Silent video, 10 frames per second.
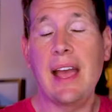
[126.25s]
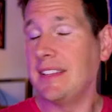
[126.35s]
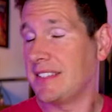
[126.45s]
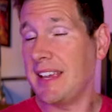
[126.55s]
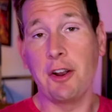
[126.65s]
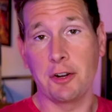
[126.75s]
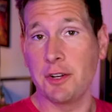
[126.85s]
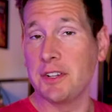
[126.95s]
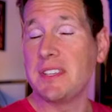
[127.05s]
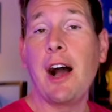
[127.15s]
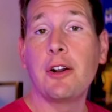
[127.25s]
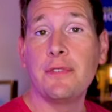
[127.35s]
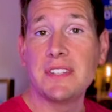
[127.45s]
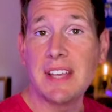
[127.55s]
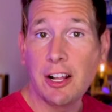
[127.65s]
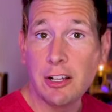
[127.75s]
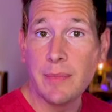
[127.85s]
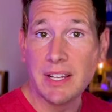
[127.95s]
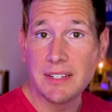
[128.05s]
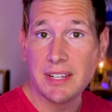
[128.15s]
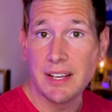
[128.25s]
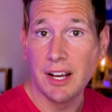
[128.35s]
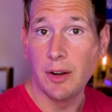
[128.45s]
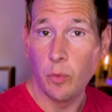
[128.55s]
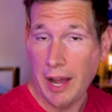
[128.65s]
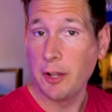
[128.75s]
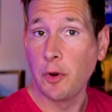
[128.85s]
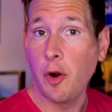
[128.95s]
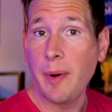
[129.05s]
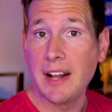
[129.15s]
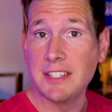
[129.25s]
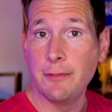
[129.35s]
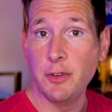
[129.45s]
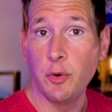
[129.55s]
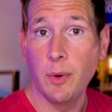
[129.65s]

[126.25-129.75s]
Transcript: and this character is out of its element, a wild robot if you